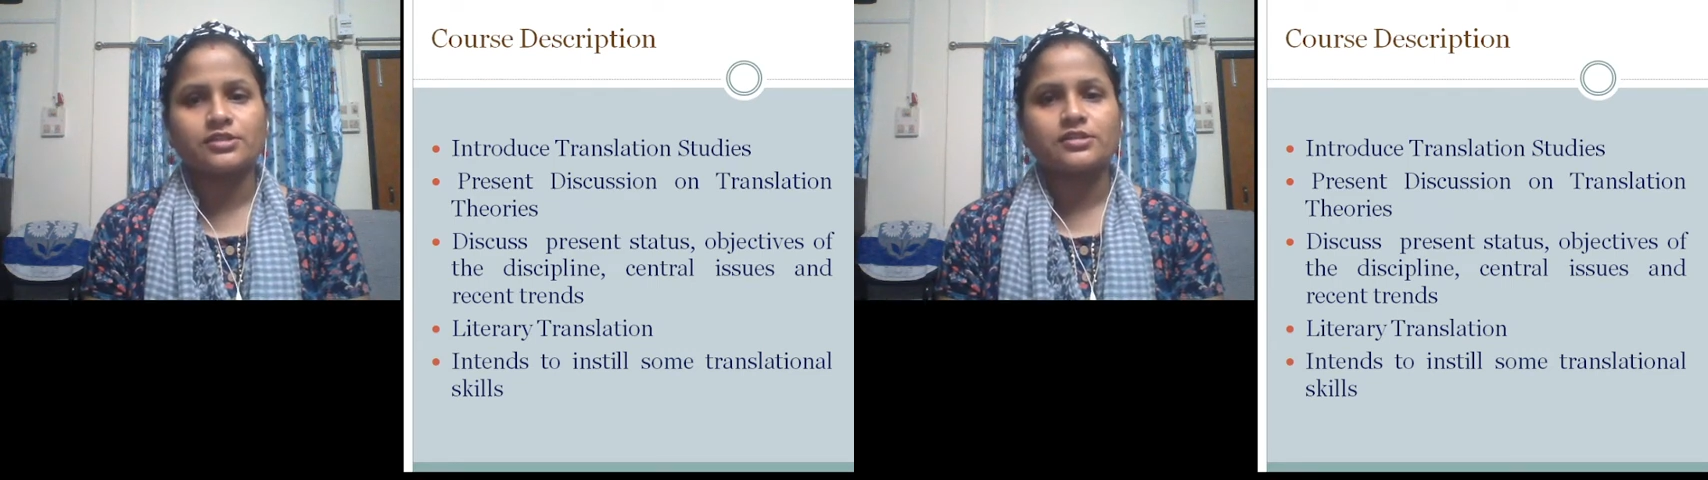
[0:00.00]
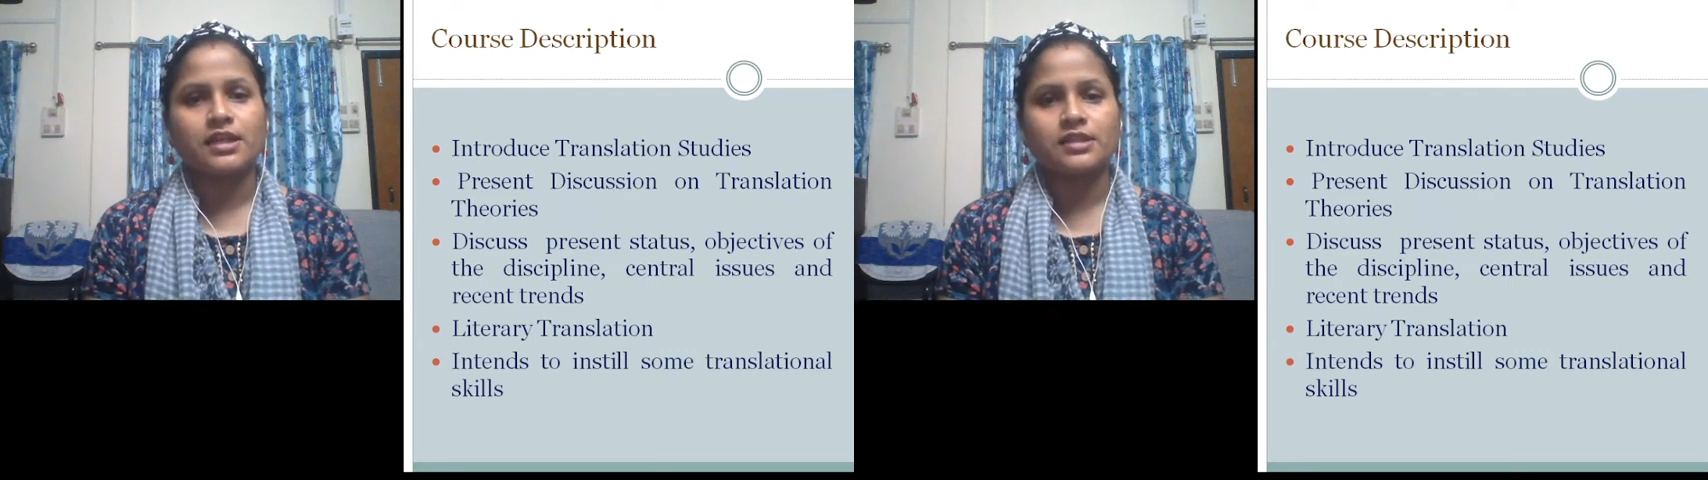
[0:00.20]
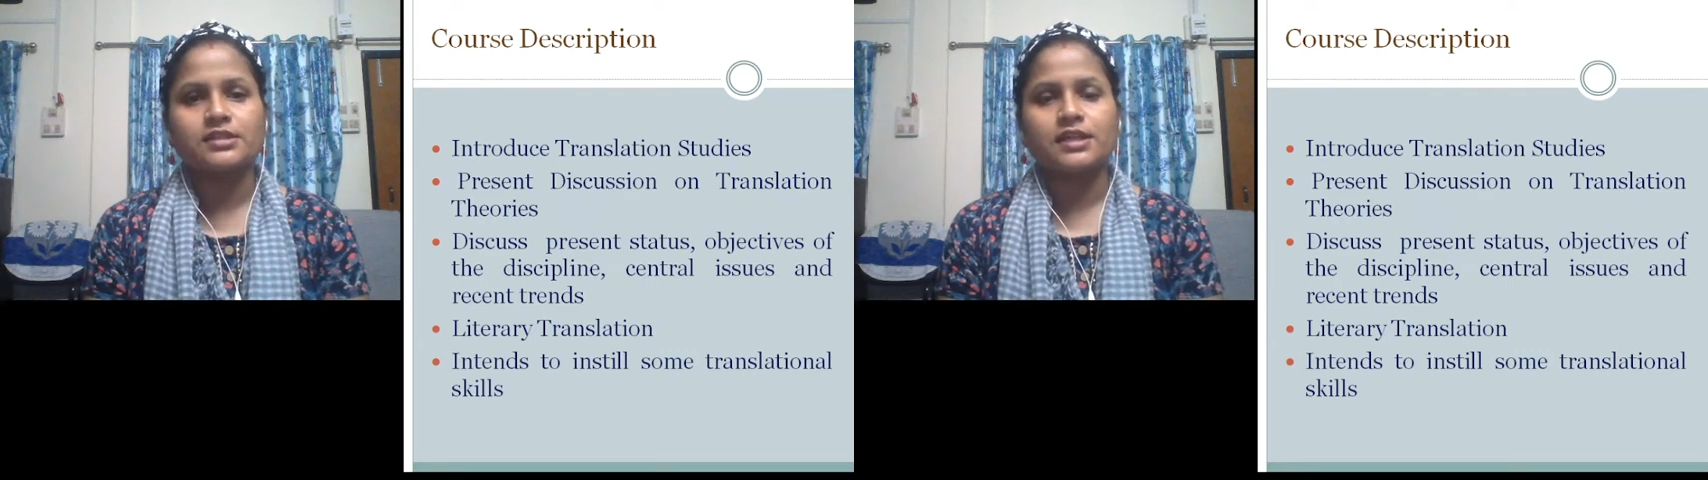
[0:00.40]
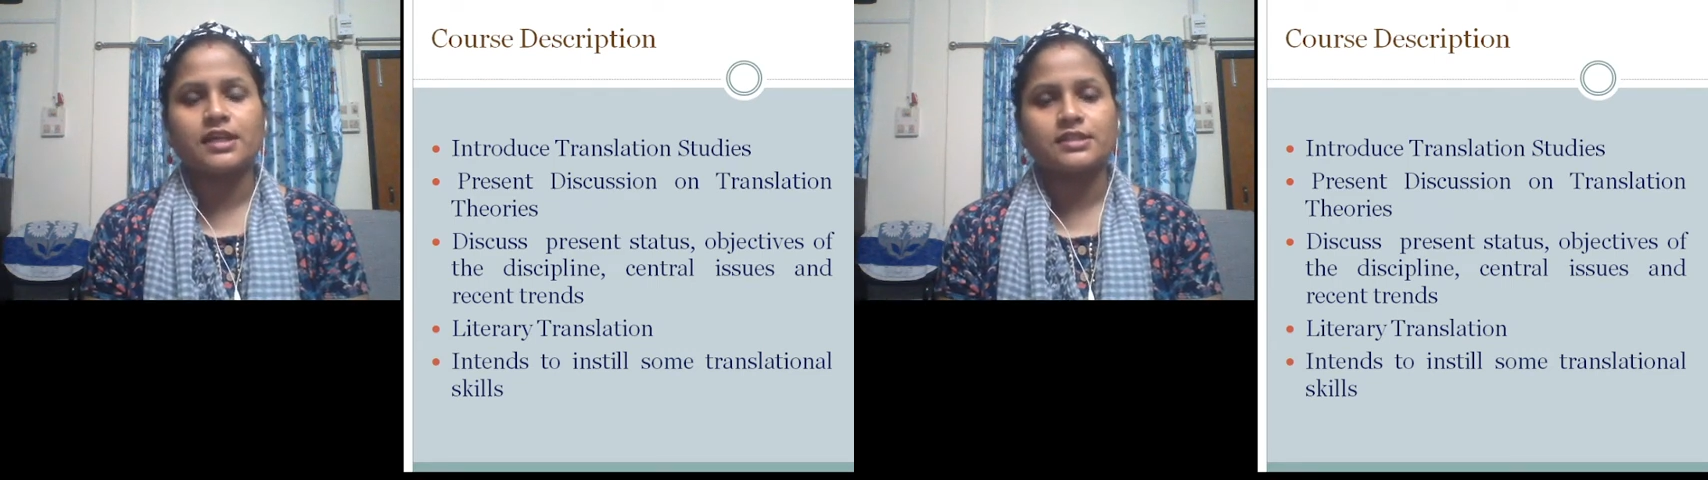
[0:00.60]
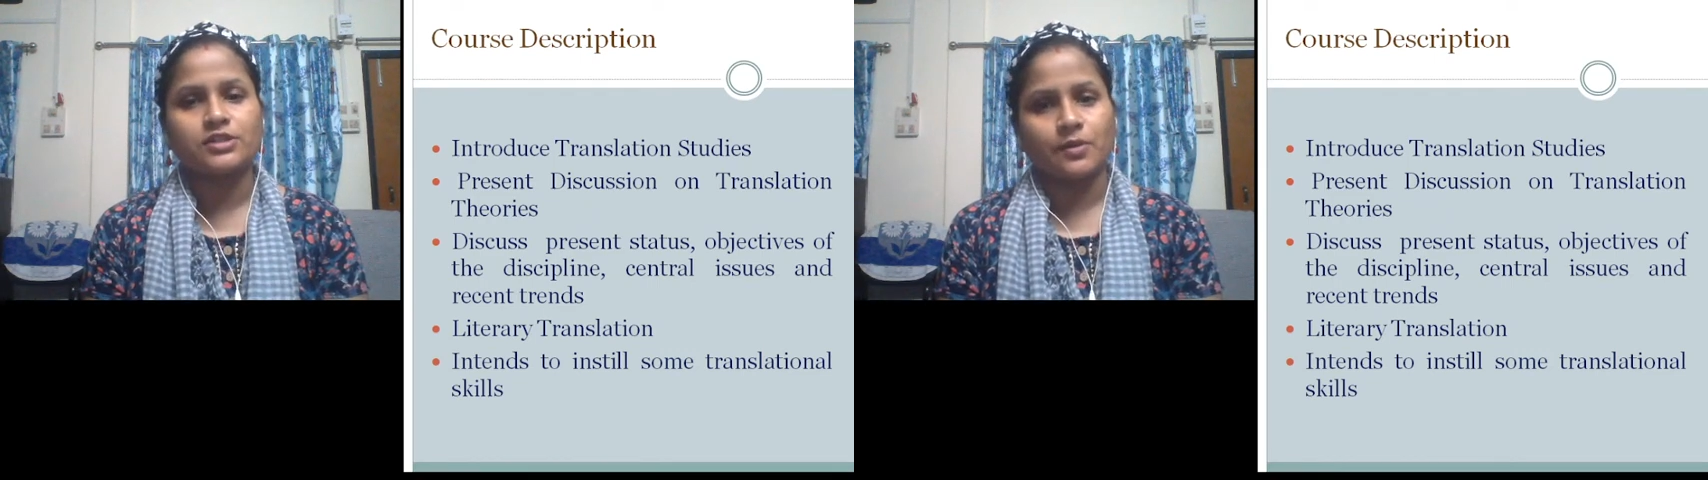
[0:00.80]
studies
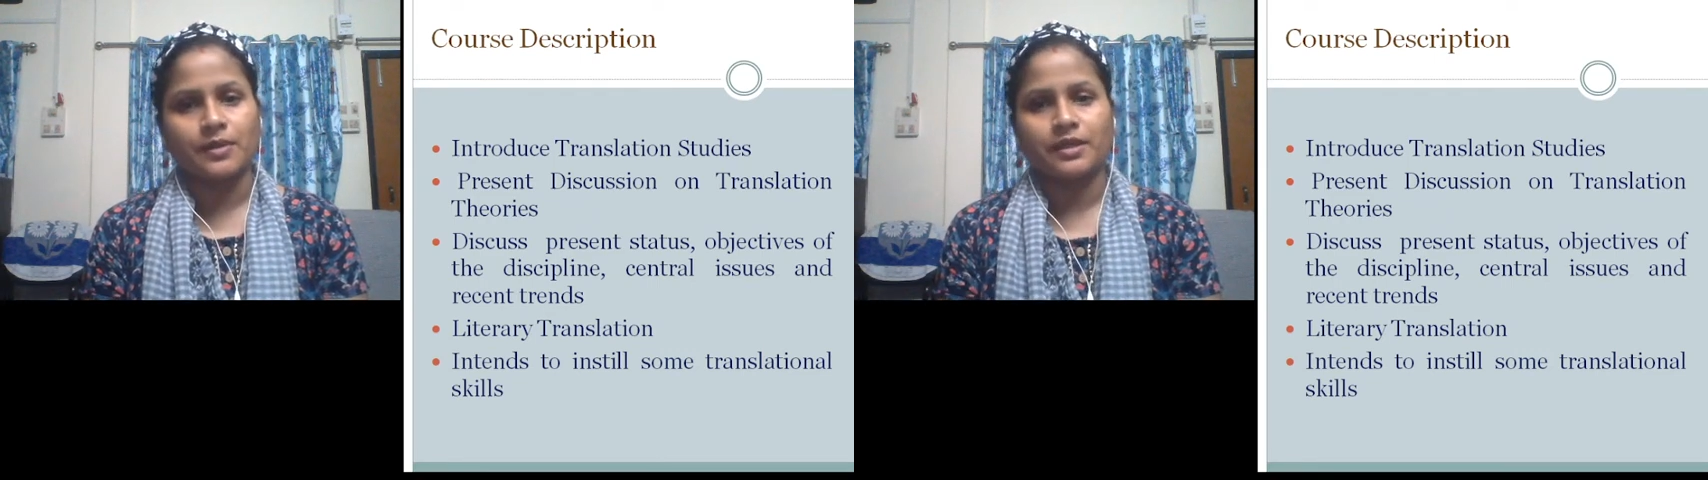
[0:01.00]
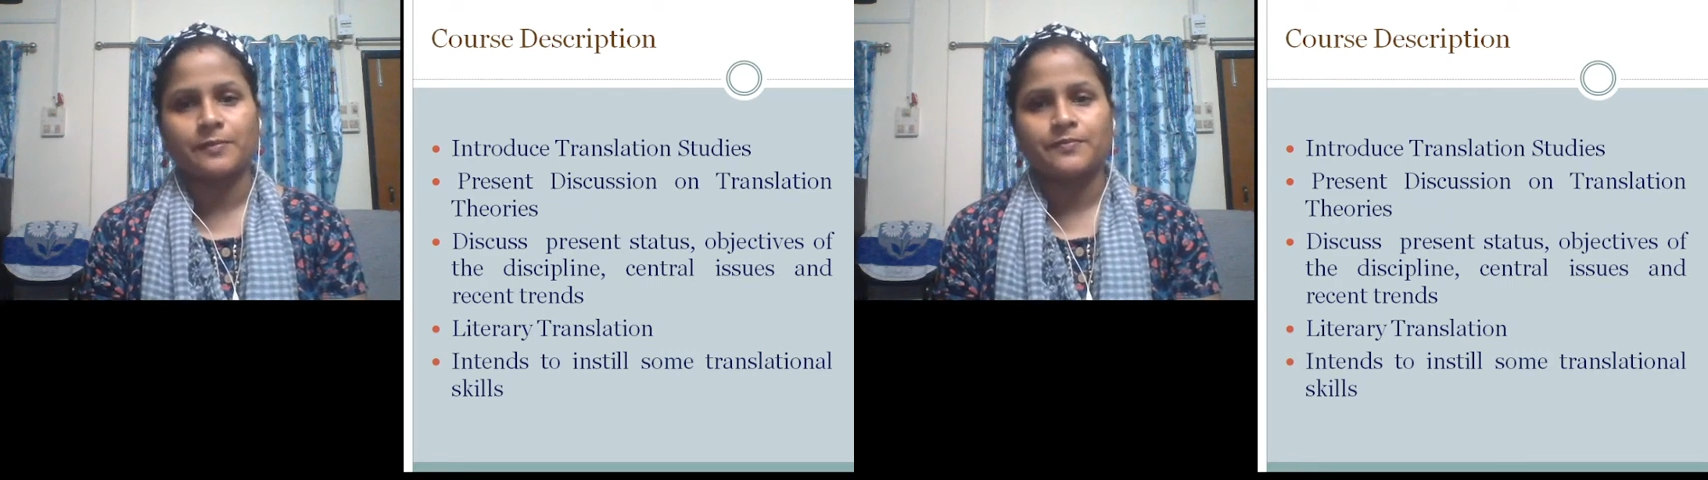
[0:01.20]
as a domain.